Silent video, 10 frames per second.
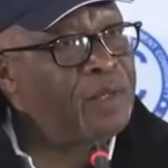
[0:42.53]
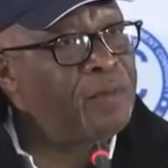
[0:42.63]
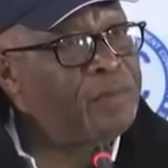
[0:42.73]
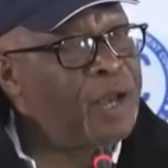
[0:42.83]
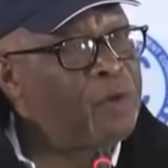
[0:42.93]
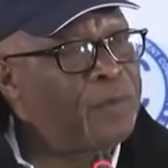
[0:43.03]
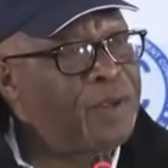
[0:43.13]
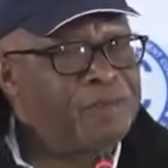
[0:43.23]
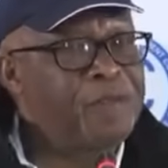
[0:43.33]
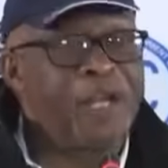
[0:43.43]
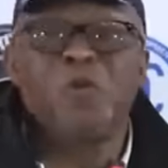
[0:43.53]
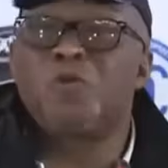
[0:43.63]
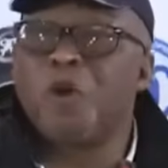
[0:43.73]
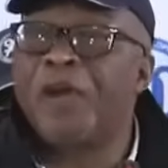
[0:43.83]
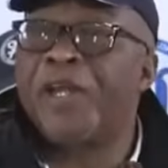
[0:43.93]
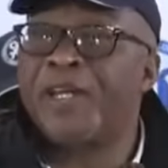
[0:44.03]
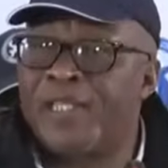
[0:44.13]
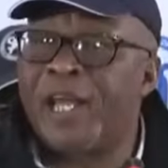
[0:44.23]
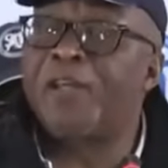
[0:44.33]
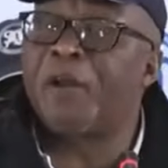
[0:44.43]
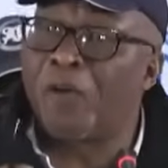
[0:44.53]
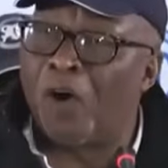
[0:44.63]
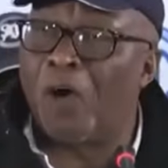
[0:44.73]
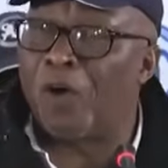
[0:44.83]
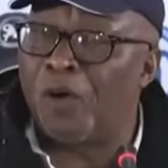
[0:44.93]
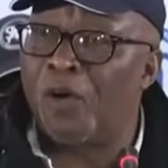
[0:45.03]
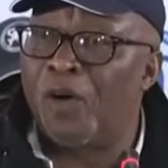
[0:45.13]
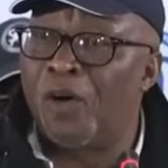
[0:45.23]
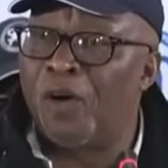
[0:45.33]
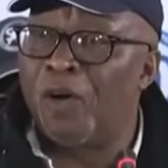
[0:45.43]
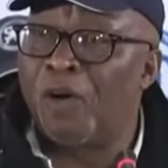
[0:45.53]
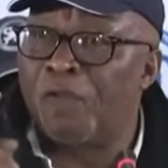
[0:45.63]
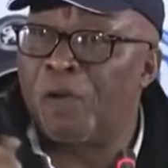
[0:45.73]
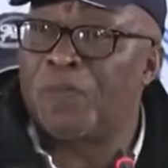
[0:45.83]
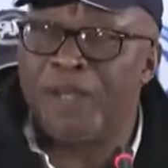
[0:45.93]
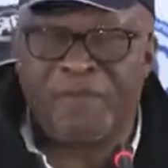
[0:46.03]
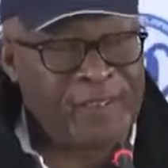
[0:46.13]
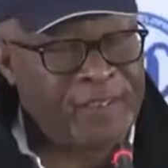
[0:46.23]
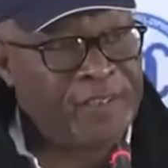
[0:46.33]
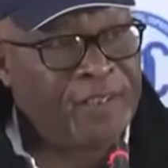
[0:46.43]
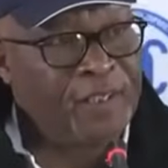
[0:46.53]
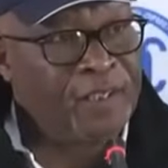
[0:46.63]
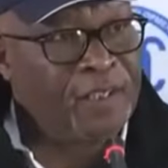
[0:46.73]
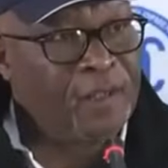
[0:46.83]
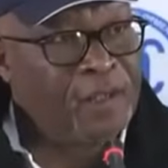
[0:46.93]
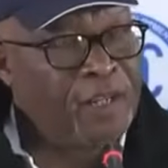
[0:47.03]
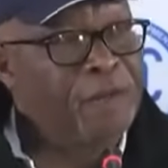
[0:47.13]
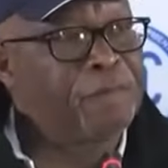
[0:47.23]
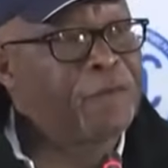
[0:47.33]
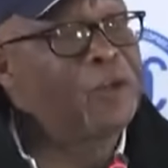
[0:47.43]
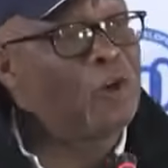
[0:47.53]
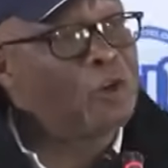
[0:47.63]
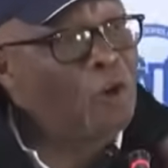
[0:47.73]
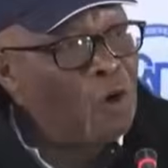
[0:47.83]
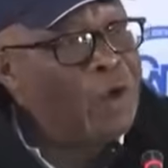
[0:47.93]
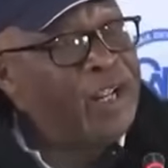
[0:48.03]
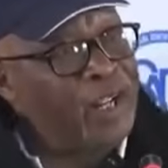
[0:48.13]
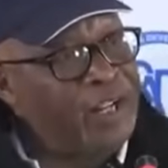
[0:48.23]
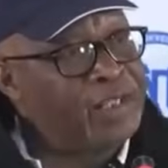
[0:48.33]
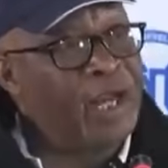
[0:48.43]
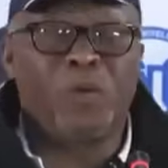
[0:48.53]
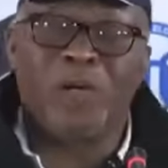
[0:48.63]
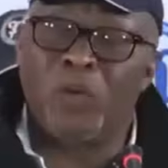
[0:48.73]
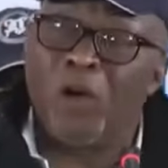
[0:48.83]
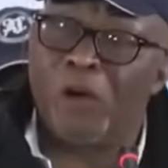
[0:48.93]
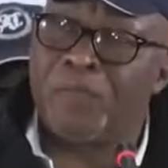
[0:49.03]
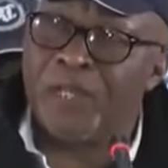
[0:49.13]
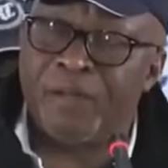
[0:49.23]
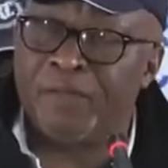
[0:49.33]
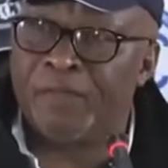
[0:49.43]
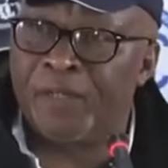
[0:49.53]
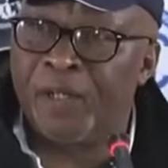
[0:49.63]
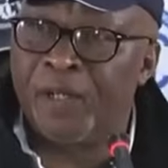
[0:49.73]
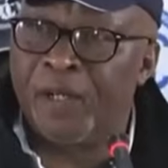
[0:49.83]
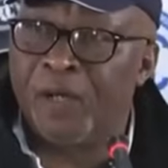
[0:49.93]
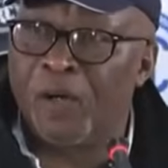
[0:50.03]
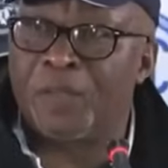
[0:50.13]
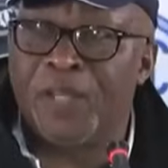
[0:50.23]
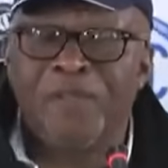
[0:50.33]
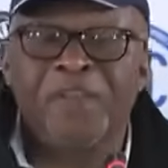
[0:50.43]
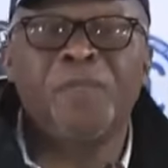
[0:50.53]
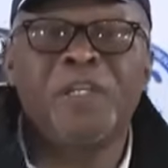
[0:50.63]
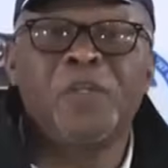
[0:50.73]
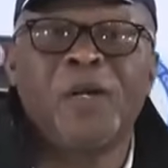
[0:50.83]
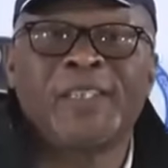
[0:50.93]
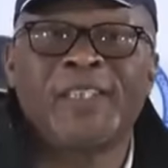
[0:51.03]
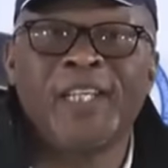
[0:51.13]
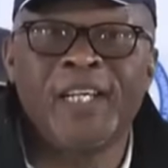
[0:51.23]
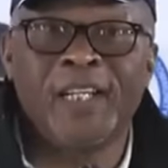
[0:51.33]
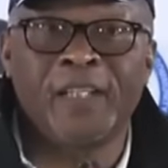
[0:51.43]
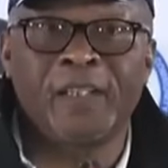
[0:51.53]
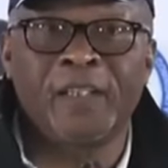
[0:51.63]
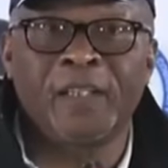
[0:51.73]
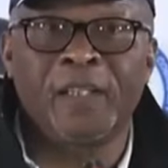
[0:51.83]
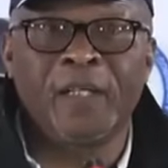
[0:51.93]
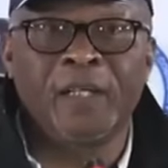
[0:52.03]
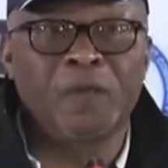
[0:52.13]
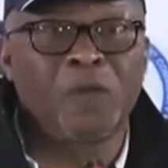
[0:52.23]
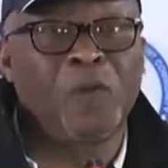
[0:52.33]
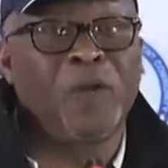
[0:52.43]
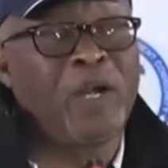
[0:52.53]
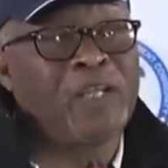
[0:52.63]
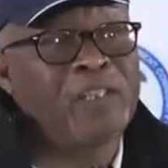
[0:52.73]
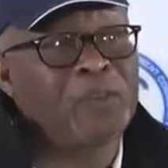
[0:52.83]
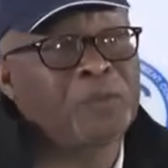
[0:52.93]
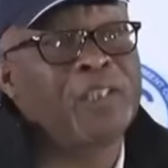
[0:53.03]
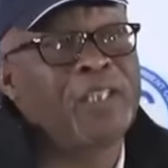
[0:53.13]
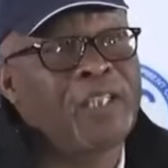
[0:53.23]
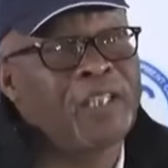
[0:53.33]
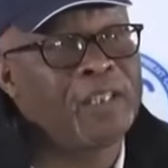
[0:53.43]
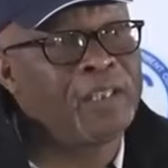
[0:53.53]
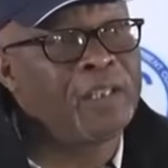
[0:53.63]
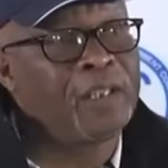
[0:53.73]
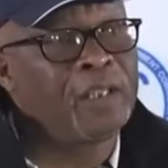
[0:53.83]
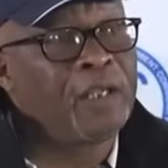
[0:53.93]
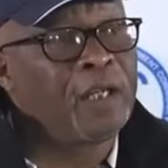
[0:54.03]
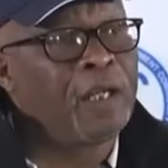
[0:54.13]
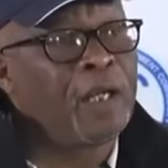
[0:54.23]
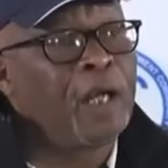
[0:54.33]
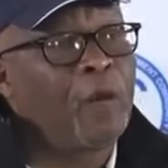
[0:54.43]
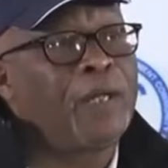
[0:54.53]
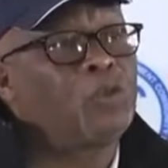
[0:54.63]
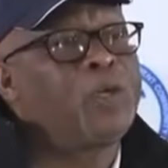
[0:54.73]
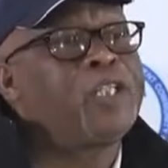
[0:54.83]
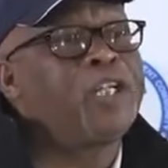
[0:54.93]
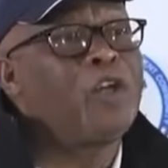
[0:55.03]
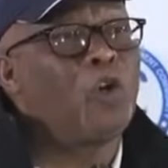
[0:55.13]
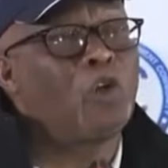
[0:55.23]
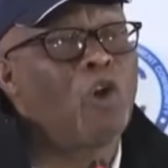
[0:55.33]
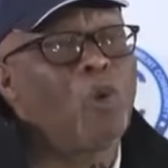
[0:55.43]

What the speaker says: ZANU-PF. Then you don't understand the role of observers. If we don't go where he is, how will we observe? Observing means you are seeing. So we went to see, but we did not go